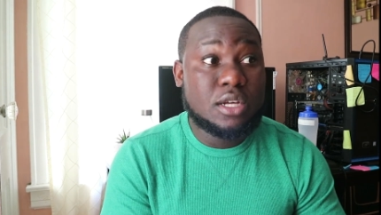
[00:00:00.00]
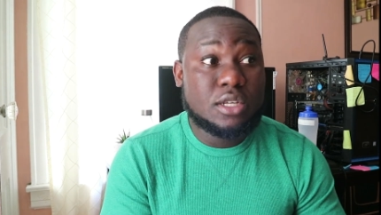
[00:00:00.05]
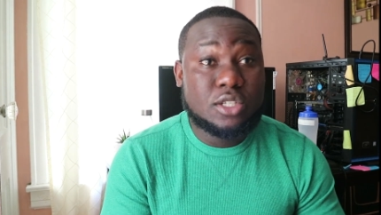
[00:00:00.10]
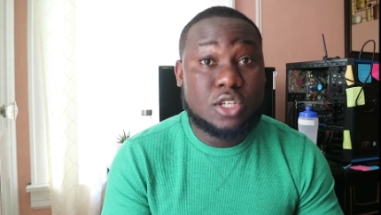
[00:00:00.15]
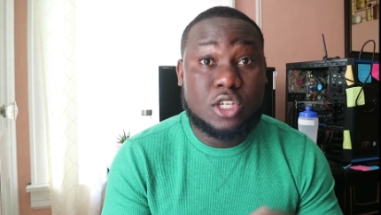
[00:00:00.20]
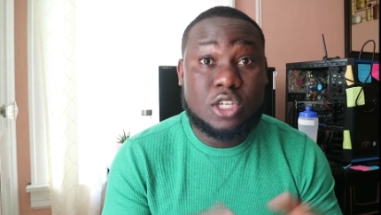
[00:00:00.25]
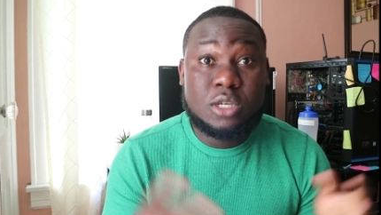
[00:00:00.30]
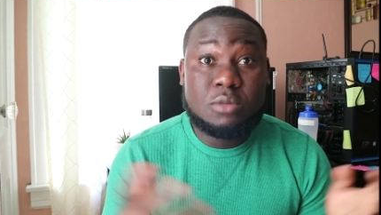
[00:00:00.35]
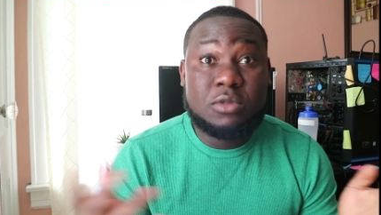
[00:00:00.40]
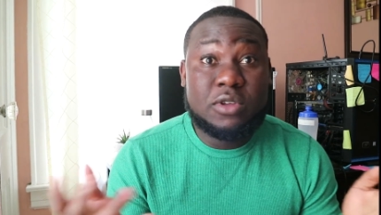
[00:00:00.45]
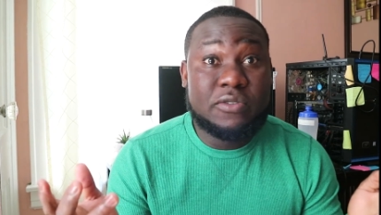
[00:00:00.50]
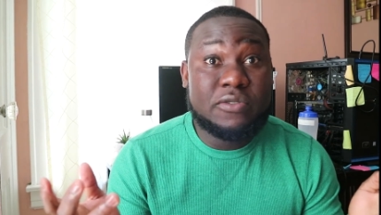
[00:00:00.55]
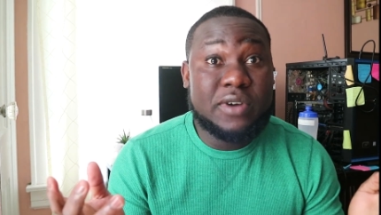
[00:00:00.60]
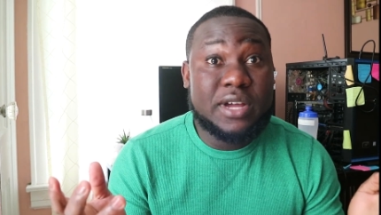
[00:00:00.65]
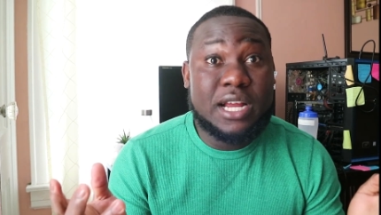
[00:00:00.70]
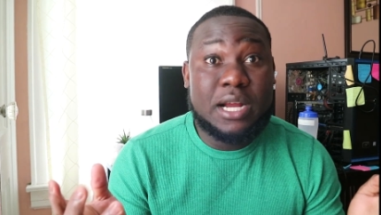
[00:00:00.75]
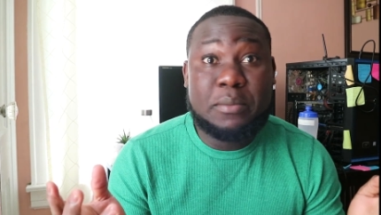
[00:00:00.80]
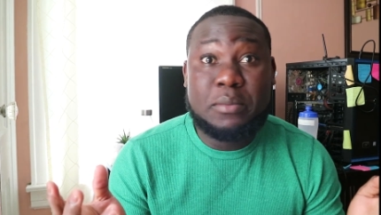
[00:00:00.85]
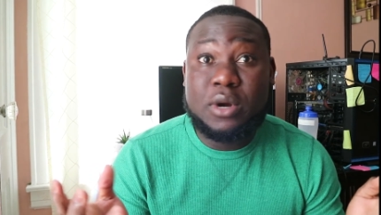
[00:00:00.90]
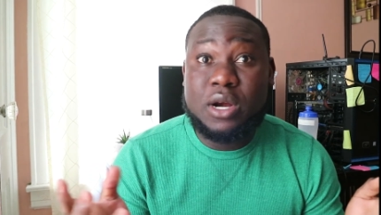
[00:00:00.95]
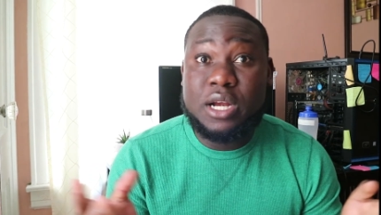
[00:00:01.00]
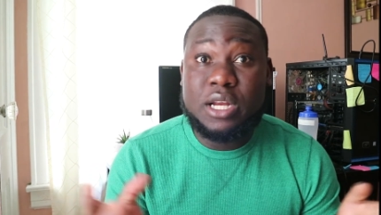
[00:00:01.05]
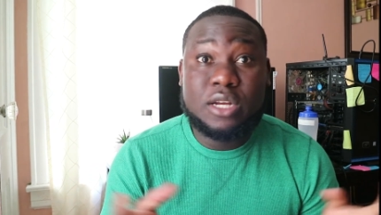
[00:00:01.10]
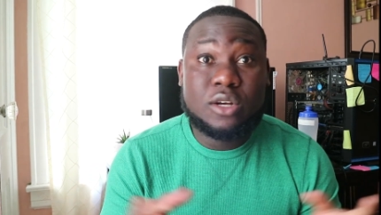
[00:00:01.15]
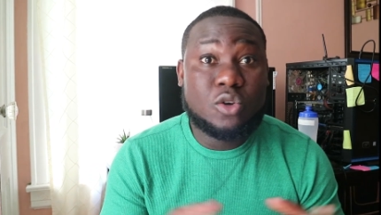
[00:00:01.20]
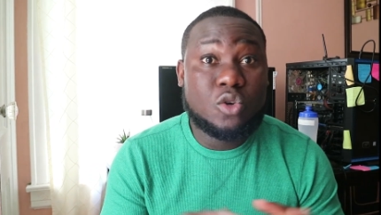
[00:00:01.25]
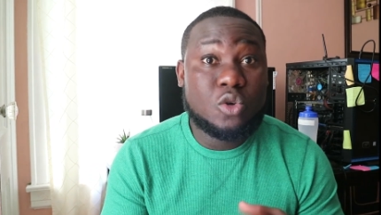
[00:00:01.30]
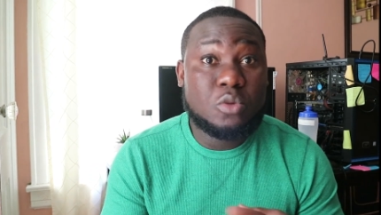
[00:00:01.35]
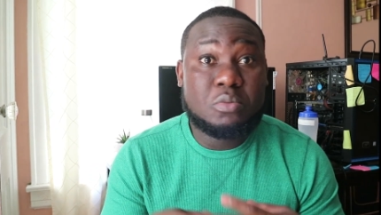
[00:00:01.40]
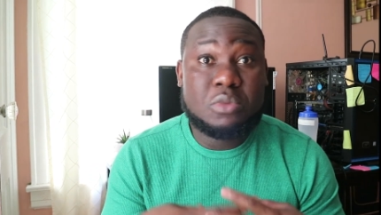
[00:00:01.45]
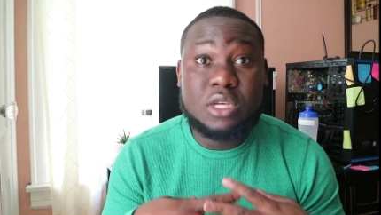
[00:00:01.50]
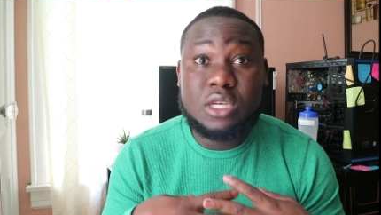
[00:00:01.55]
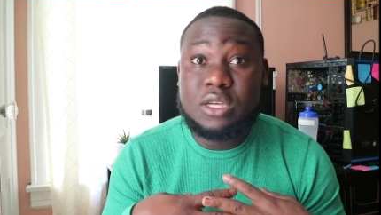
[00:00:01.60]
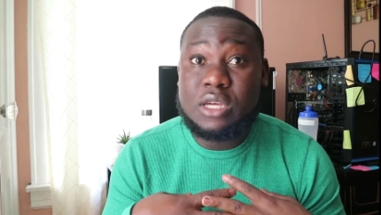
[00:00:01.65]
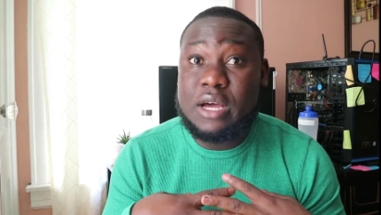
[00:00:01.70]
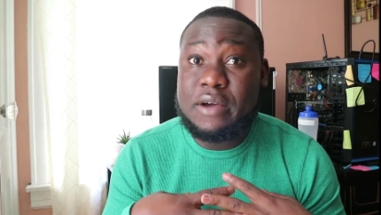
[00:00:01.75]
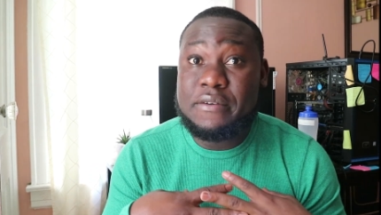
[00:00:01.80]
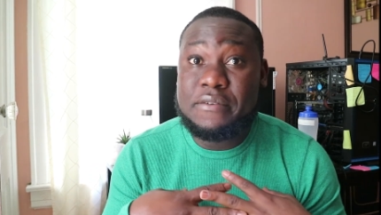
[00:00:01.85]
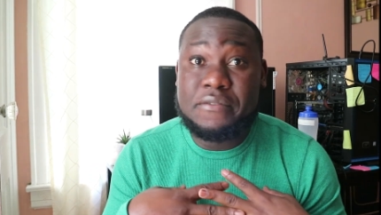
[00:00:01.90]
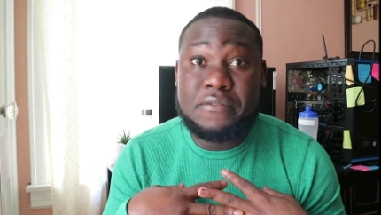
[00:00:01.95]
So keep the fire burning could
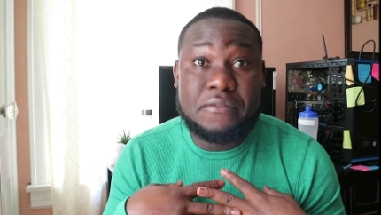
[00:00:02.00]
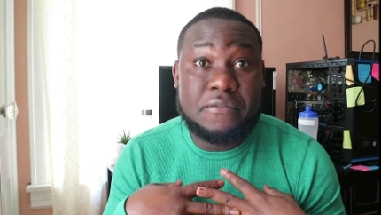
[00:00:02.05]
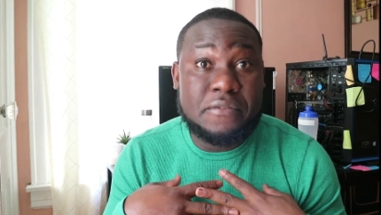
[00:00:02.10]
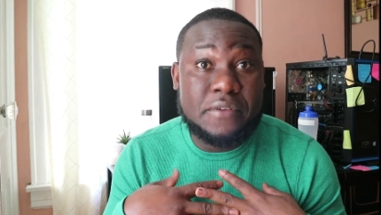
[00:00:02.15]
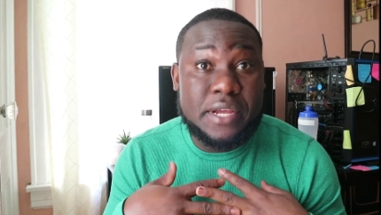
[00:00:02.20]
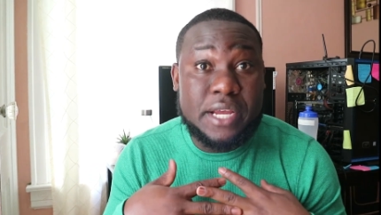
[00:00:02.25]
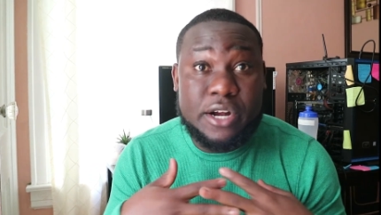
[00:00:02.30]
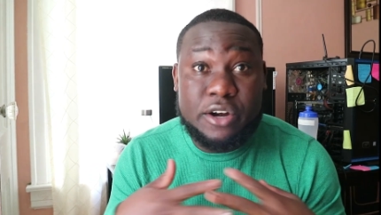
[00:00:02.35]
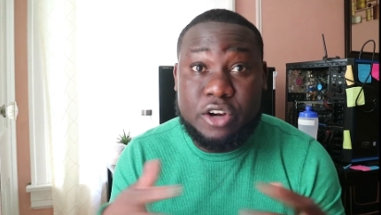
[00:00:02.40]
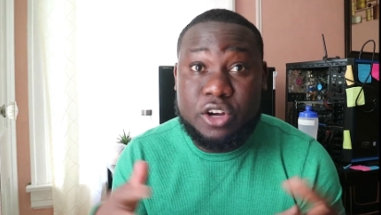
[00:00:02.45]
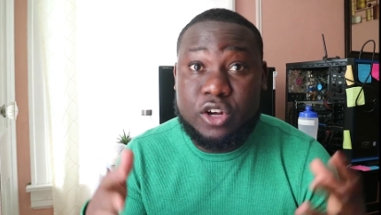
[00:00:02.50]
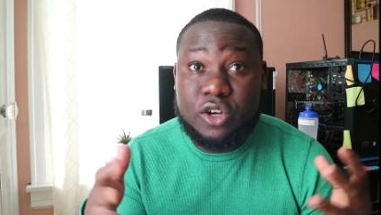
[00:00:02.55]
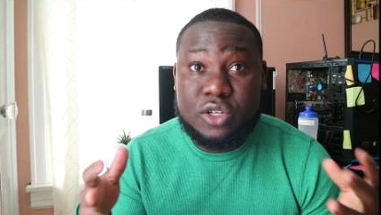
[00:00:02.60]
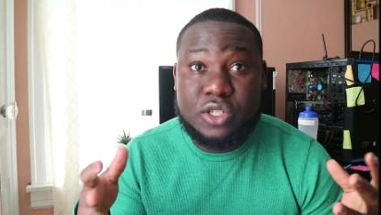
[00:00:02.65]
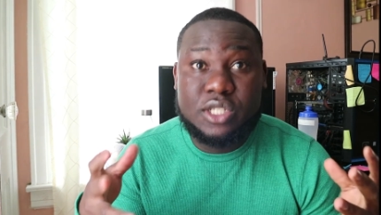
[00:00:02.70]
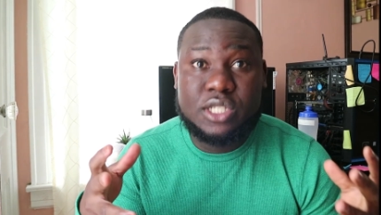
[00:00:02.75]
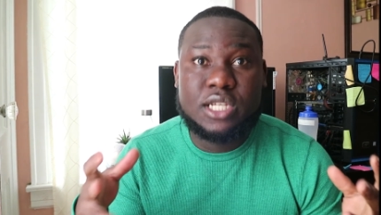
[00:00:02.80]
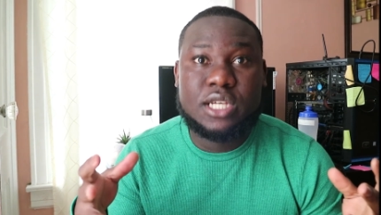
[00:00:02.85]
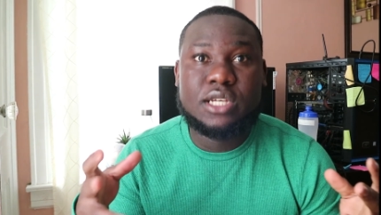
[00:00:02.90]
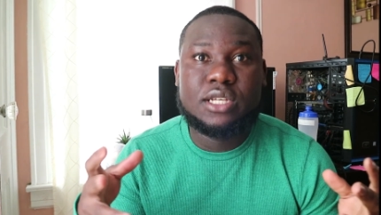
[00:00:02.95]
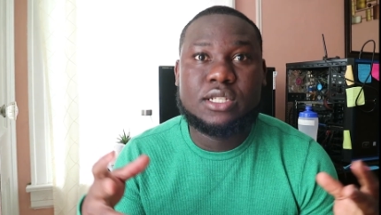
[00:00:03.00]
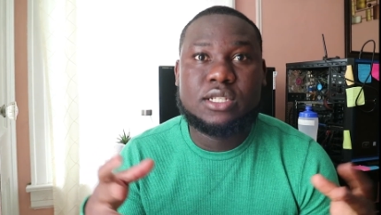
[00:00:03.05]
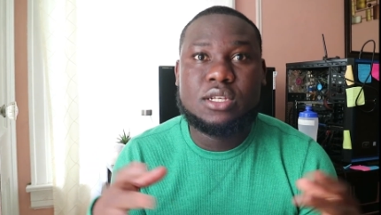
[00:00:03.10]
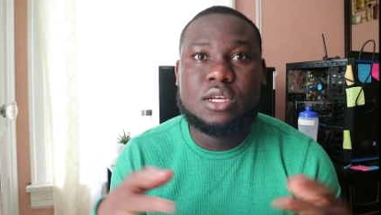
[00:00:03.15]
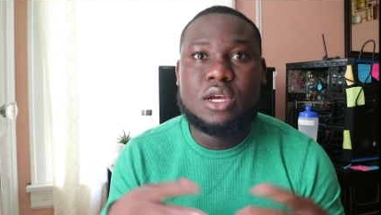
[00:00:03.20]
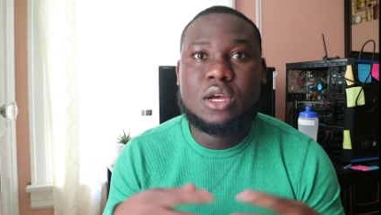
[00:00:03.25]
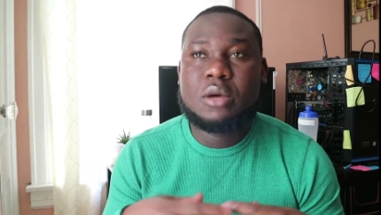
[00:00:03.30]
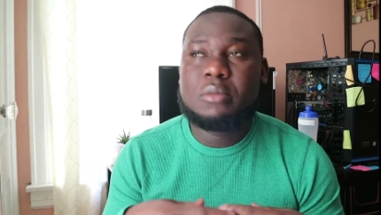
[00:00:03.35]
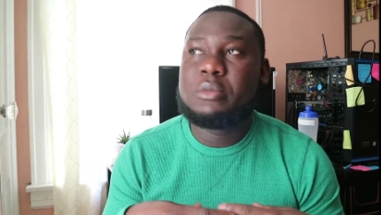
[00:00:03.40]
be various things,